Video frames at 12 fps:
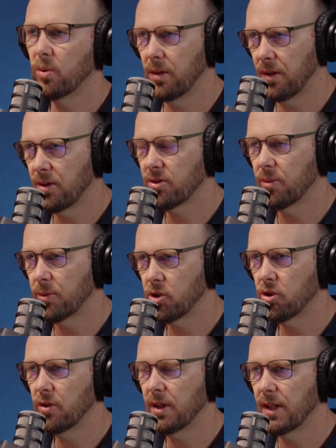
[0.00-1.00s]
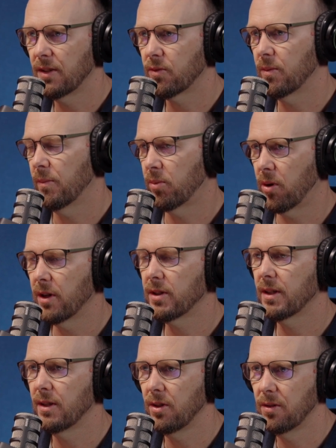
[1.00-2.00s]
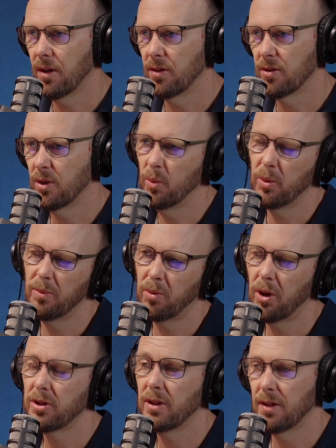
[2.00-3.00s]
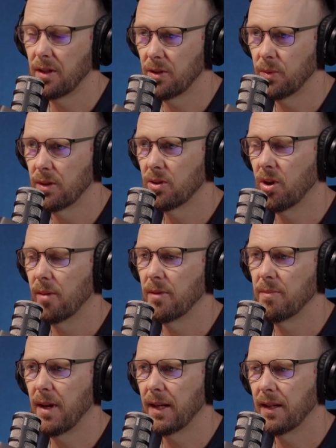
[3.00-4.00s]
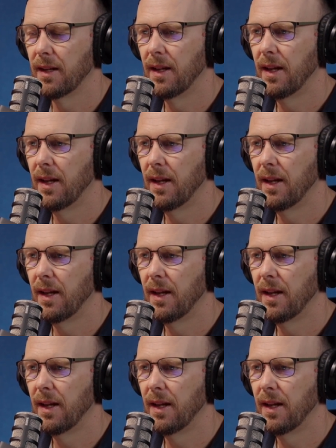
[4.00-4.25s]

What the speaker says: the lost opportunities from the pricing that you don't do or the pricing you don't do in a timely manner.